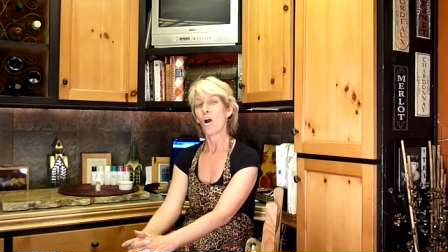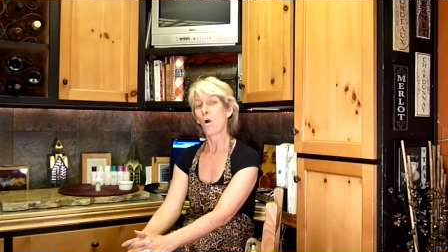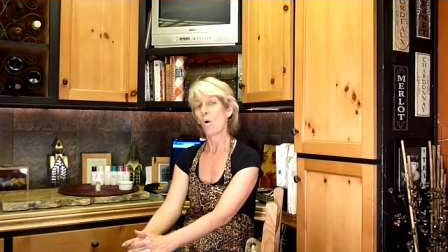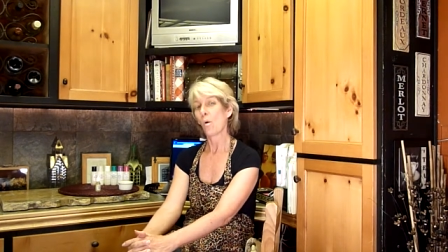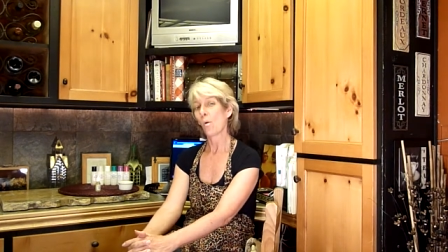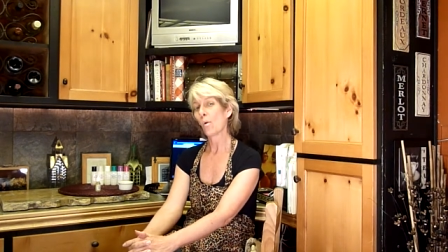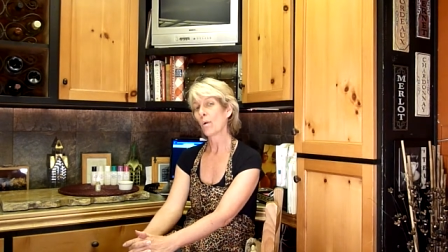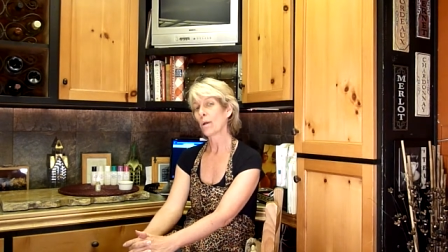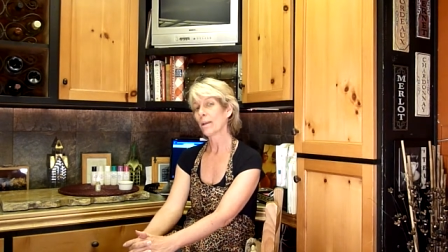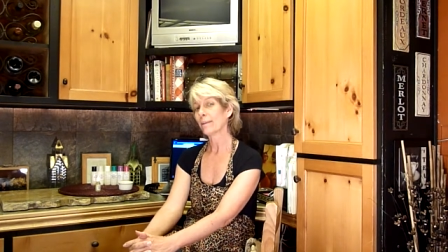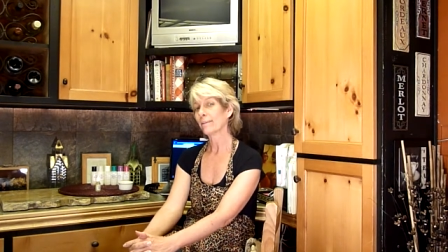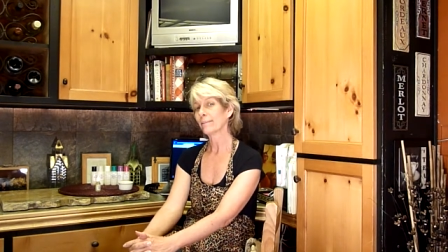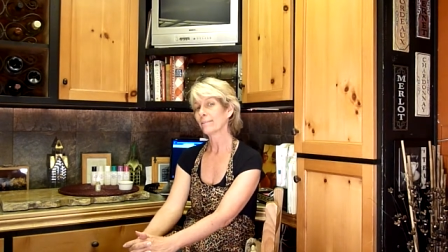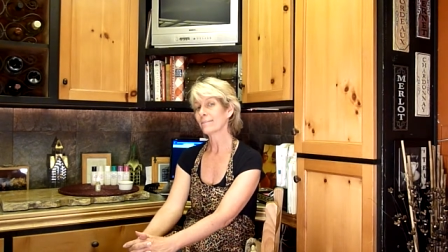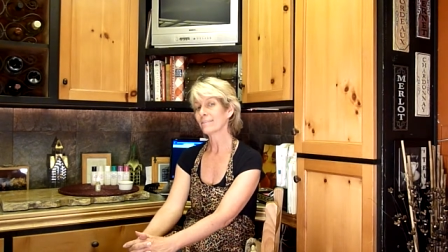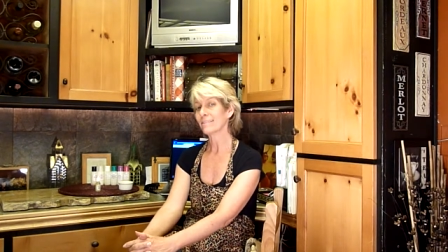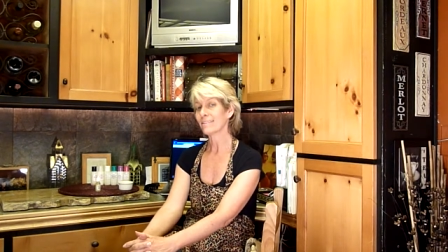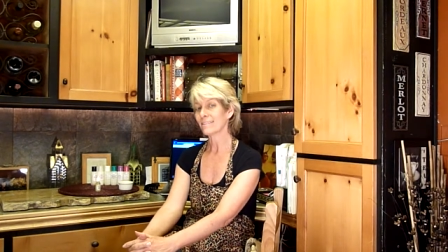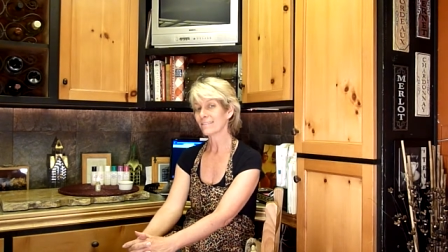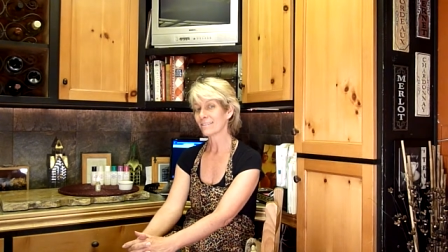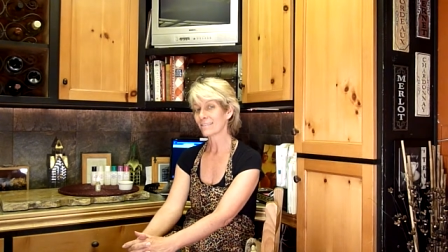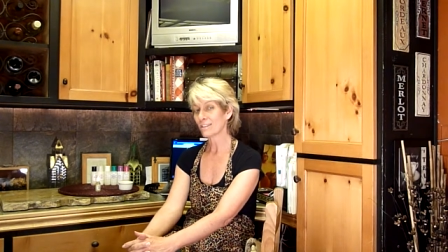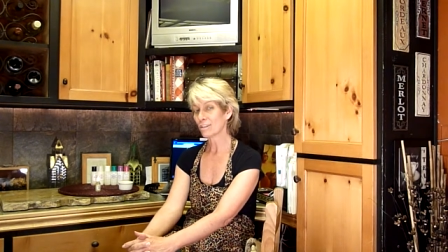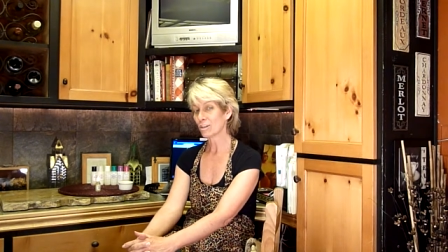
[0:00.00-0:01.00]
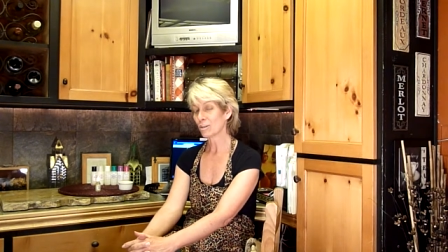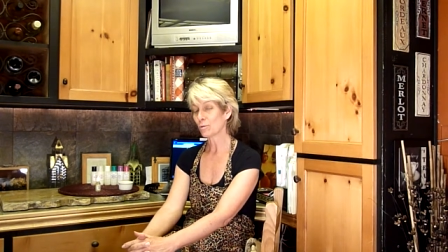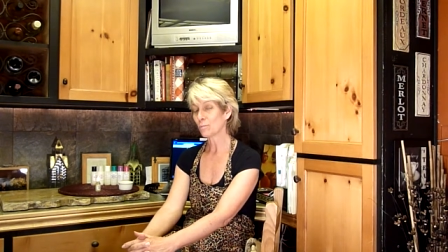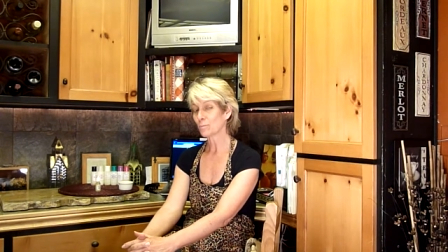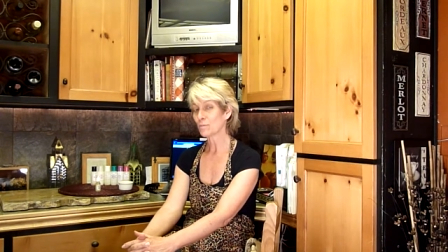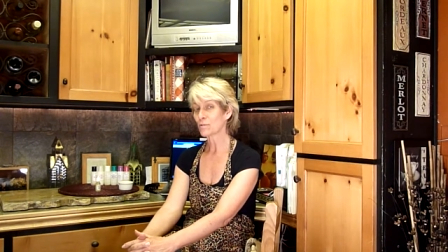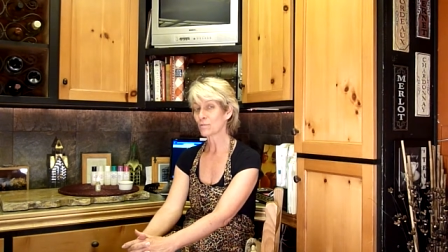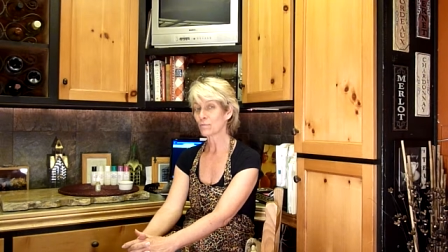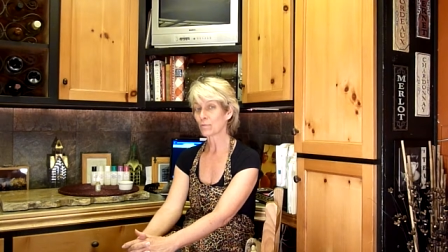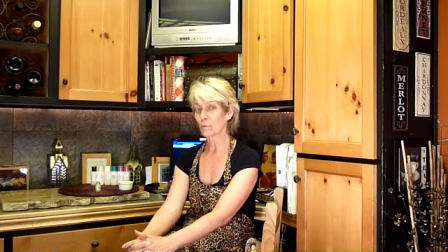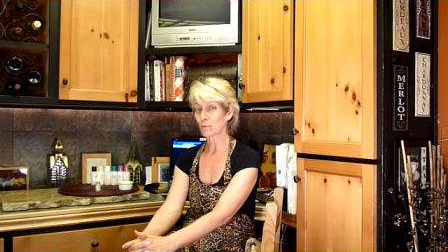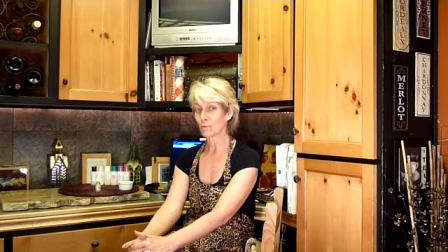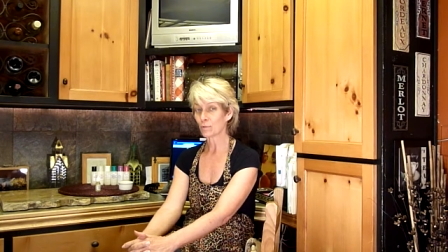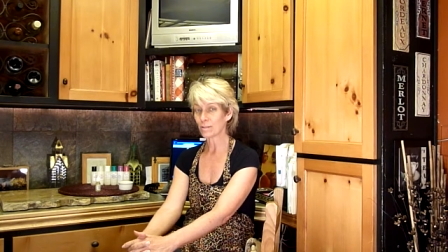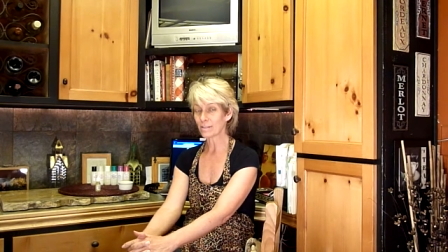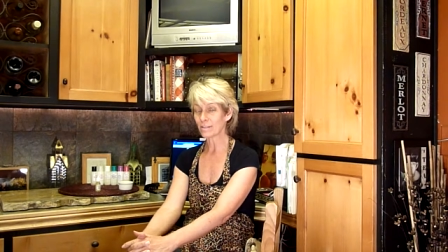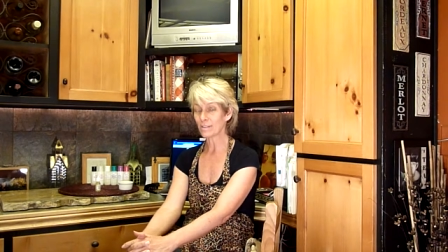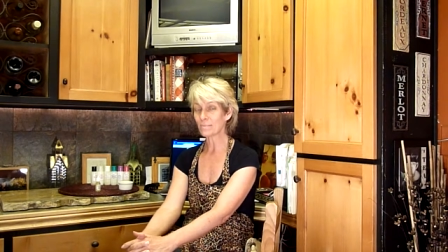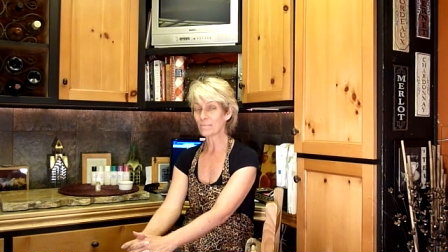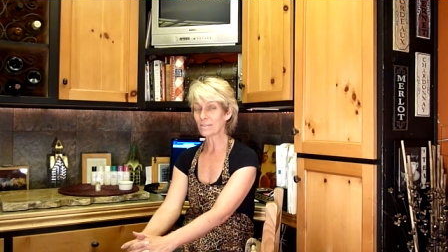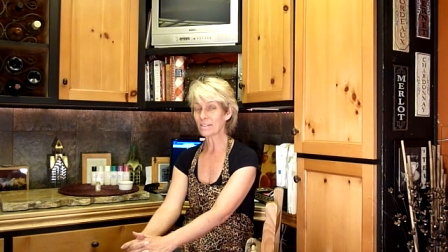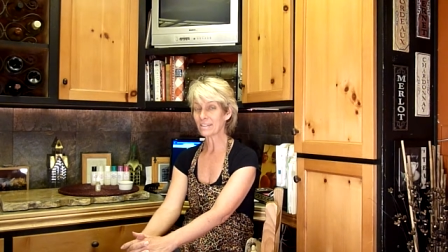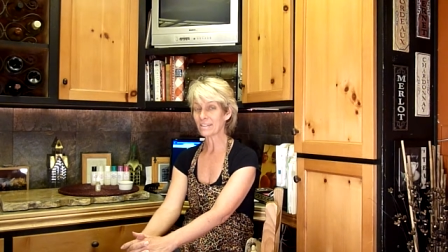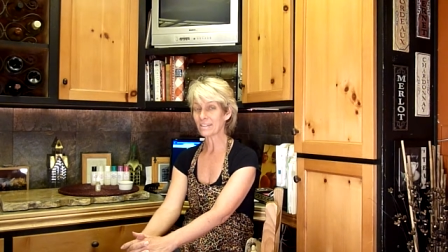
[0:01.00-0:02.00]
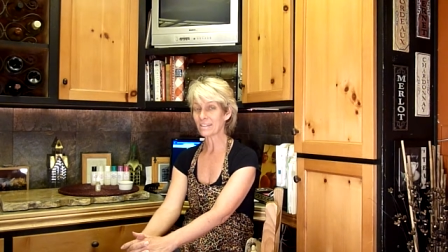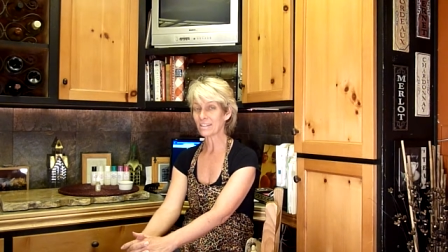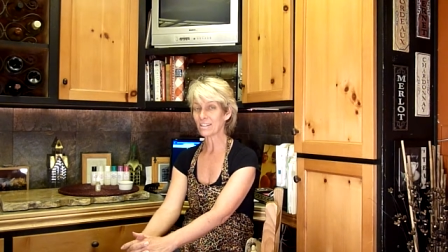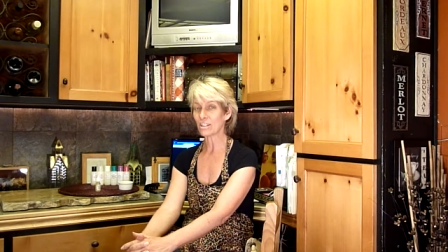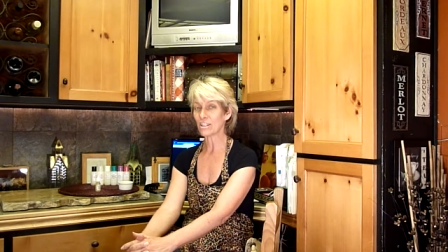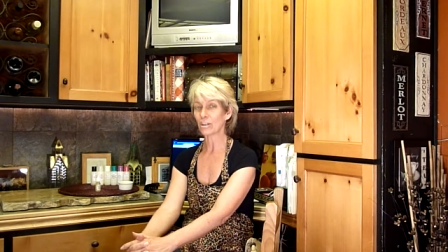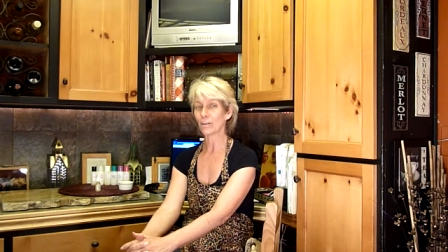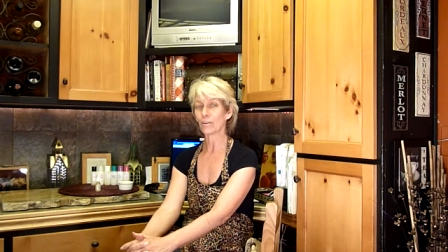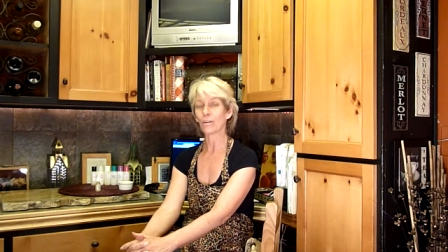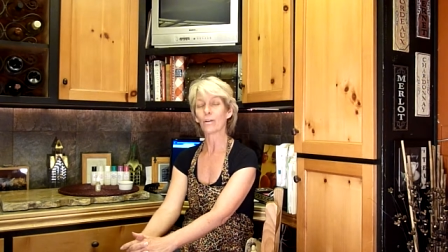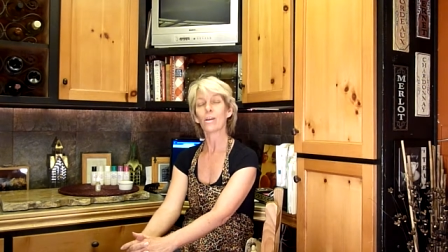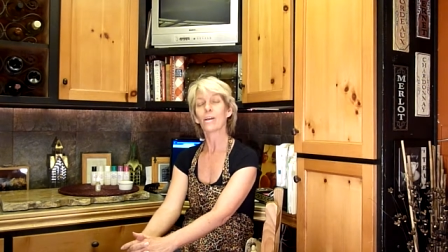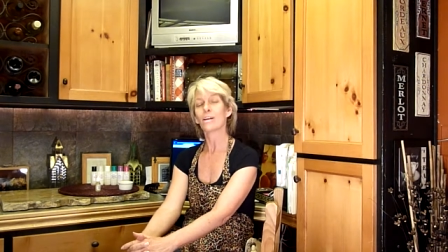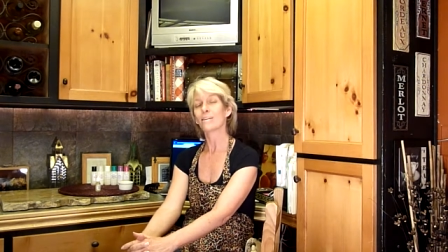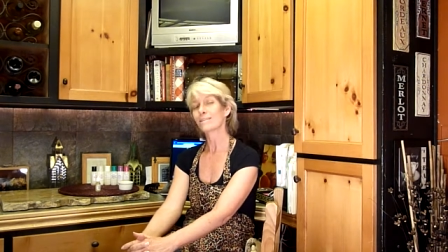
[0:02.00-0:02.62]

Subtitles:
oils and soaps for Christmas this year,